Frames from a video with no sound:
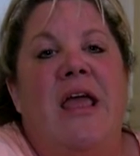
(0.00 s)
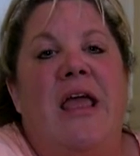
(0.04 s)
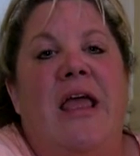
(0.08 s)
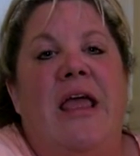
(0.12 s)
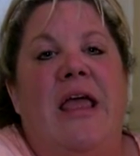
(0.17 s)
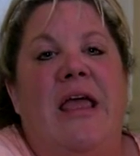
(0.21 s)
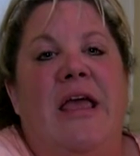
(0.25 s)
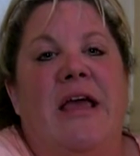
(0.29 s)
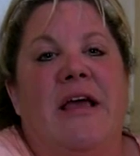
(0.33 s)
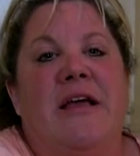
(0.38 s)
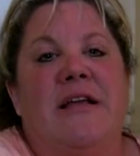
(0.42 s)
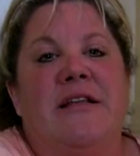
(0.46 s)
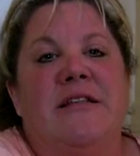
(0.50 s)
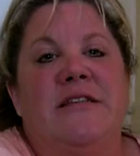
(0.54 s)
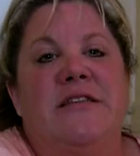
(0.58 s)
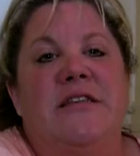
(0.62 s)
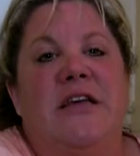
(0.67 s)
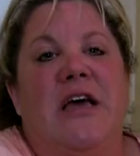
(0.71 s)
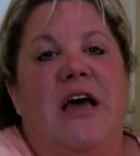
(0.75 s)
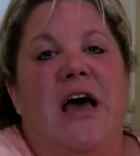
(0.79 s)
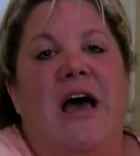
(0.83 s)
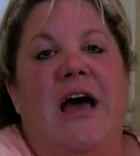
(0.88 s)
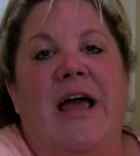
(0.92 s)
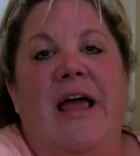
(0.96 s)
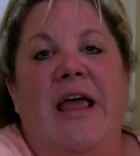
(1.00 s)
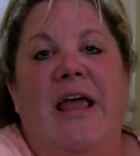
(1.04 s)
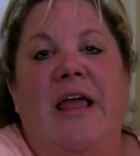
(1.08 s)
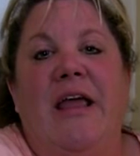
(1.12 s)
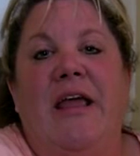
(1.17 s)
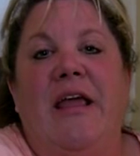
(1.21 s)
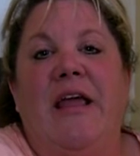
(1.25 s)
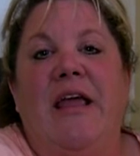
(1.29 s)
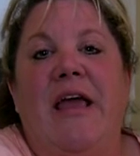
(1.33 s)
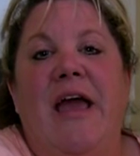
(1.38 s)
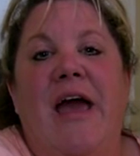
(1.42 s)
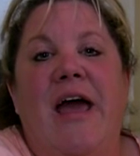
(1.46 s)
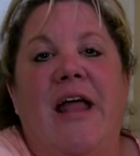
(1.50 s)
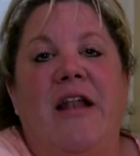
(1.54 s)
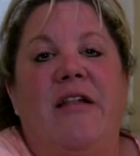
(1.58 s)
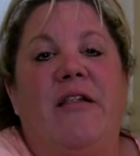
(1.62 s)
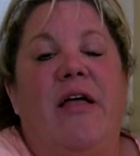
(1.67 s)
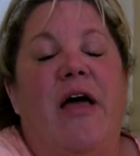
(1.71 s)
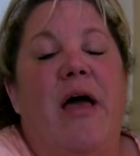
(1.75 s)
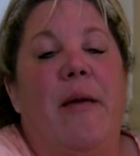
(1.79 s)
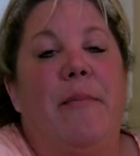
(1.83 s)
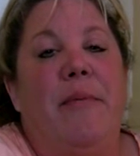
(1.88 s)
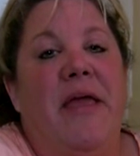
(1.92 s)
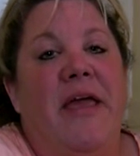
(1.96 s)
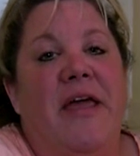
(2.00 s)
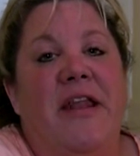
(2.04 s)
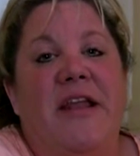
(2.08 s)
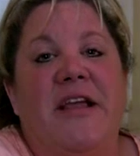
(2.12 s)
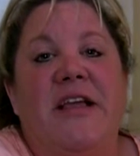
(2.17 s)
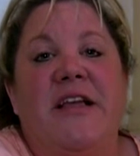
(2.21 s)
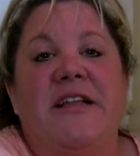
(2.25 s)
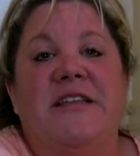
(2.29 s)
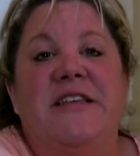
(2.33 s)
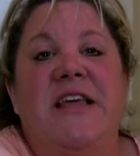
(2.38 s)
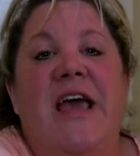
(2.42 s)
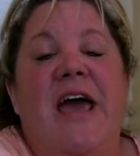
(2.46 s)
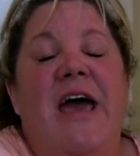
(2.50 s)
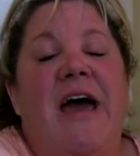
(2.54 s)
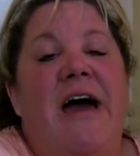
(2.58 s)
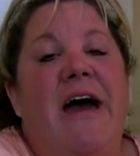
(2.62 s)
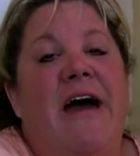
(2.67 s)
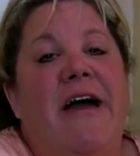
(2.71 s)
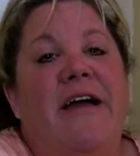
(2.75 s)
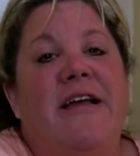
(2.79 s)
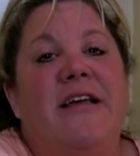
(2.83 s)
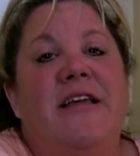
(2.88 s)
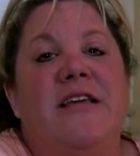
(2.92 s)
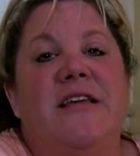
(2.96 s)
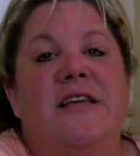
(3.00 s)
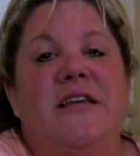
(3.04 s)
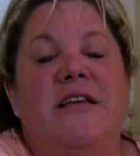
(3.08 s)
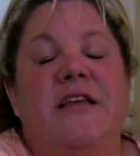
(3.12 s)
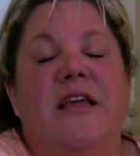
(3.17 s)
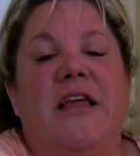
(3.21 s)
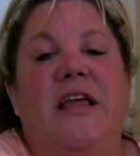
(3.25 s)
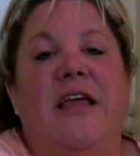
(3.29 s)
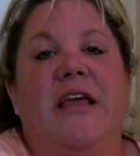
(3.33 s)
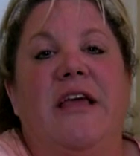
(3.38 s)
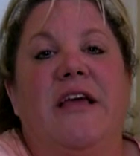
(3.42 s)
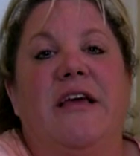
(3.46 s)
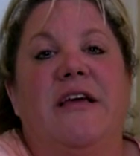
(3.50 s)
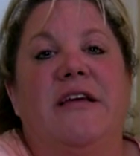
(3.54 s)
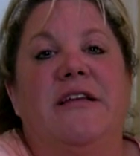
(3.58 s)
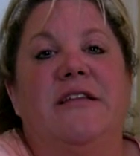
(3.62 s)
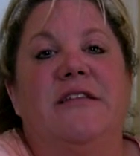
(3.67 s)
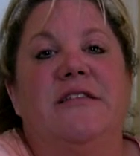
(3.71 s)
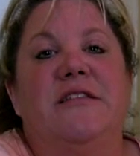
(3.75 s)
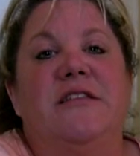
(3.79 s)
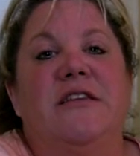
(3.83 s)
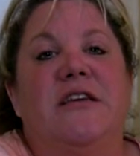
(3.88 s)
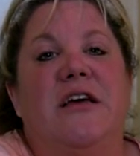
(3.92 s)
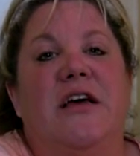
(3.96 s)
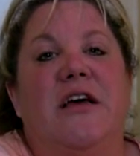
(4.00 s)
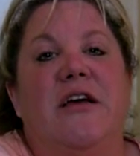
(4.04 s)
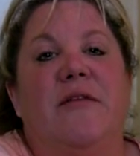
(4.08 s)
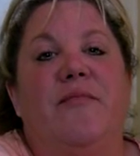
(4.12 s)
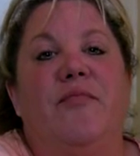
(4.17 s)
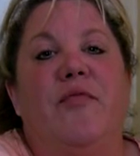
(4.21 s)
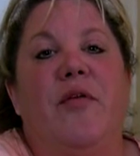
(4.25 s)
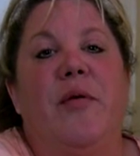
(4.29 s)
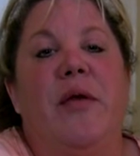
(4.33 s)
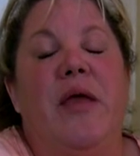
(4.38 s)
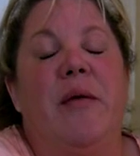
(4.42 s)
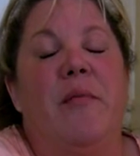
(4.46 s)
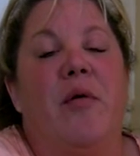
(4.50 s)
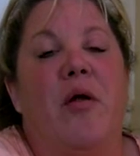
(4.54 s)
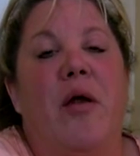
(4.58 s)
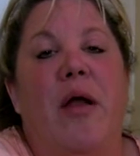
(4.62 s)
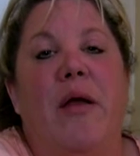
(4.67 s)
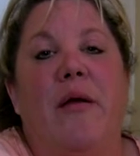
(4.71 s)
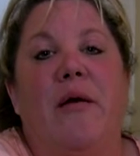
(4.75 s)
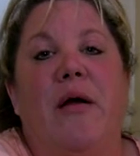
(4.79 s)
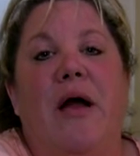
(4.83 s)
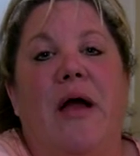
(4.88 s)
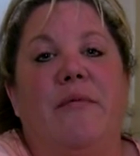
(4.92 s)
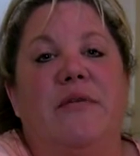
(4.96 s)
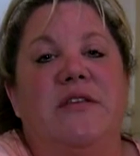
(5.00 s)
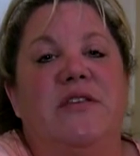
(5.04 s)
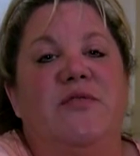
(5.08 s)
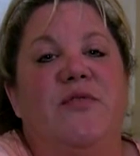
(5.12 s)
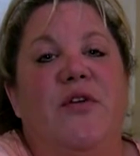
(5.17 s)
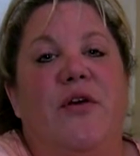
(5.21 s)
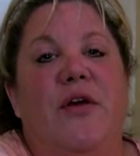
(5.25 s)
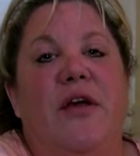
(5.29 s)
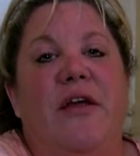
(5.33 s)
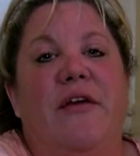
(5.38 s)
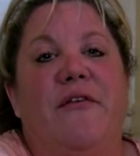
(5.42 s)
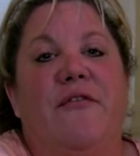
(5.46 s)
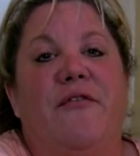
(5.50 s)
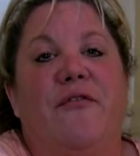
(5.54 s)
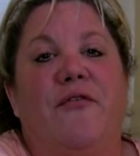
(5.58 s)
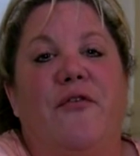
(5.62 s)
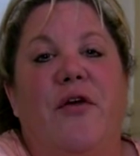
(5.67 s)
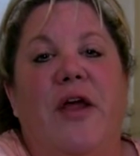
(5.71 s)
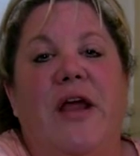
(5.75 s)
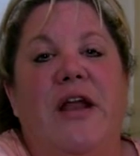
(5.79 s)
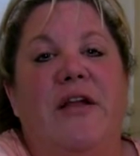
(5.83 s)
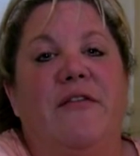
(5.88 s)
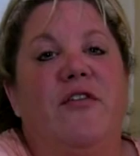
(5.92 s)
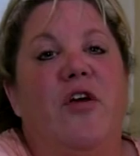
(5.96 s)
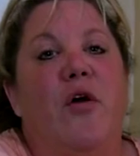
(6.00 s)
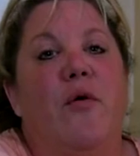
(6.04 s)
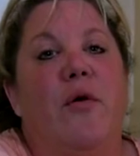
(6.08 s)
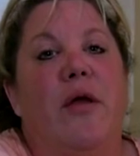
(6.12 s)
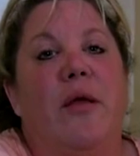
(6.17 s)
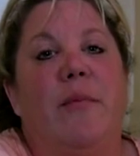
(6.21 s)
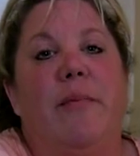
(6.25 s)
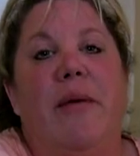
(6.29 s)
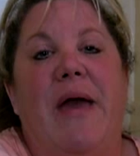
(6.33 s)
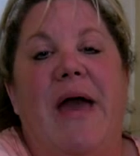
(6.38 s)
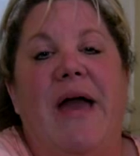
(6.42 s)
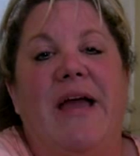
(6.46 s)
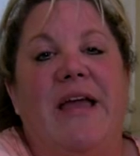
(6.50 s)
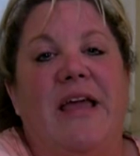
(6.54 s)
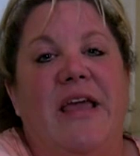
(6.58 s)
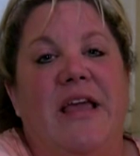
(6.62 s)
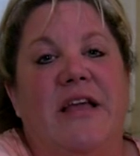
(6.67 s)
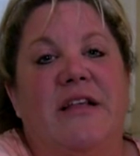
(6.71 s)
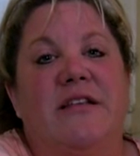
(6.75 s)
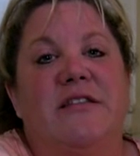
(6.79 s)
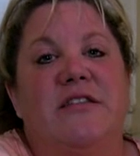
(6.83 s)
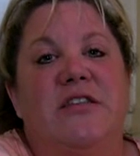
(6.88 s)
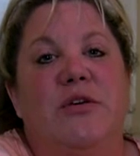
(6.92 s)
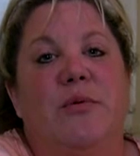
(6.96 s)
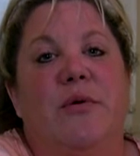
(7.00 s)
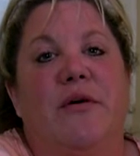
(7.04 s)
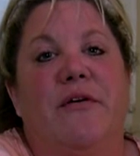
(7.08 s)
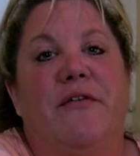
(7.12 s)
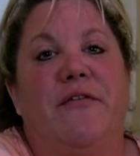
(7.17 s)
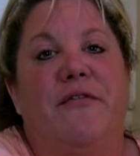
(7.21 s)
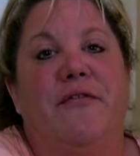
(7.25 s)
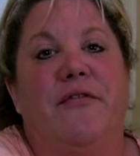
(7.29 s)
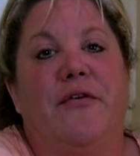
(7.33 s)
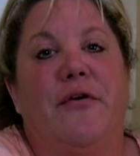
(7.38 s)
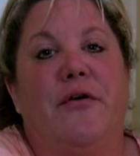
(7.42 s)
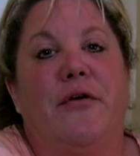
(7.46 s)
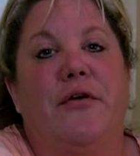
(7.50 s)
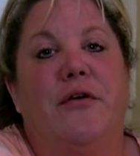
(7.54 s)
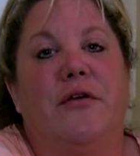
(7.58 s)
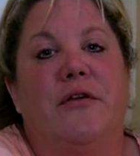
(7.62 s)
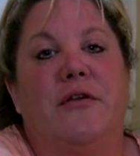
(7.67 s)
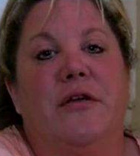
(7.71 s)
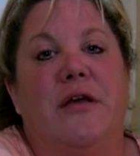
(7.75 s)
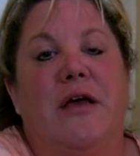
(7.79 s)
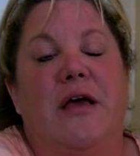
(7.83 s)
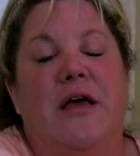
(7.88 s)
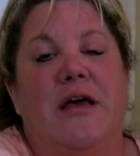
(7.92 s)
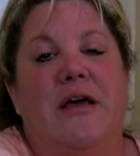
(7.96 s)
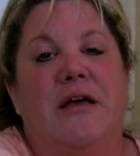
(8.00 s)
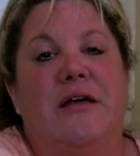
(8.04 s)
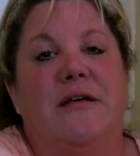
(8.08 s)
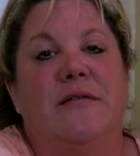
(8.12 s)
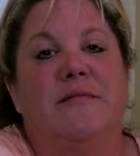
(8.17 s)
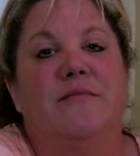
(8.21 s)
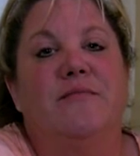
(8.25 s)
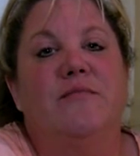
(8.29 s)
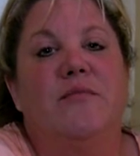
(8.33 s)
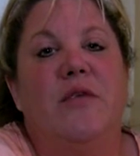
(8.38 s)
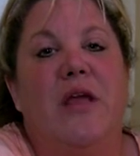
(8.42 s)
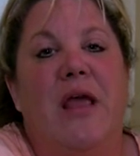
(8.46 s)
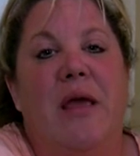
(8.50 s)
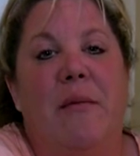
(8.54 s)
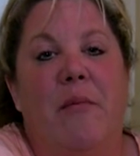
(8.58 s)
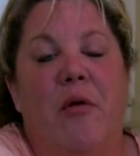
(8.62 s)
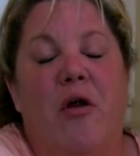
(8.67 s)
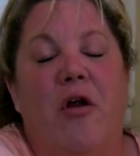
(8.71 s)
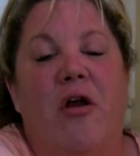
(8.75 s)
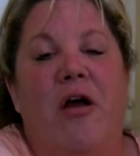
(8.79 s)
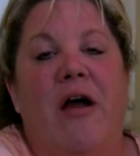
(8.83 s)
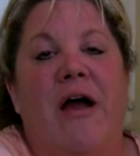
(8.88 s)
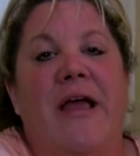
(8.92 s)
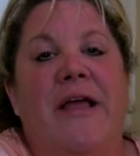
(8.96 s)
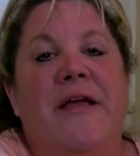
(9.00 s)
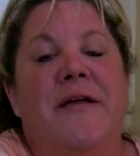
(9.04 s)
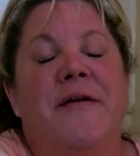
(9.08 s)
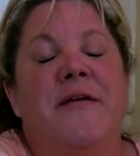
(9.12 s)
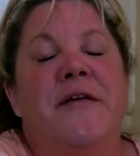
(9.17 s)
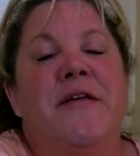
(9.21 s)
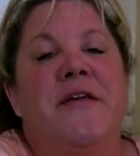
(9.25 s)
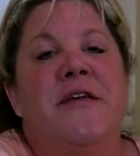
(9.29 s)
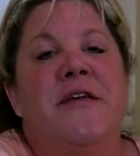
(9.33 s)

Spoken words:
And I had a panic attack, and the MRI, I was very afraid of going back into a full MRI.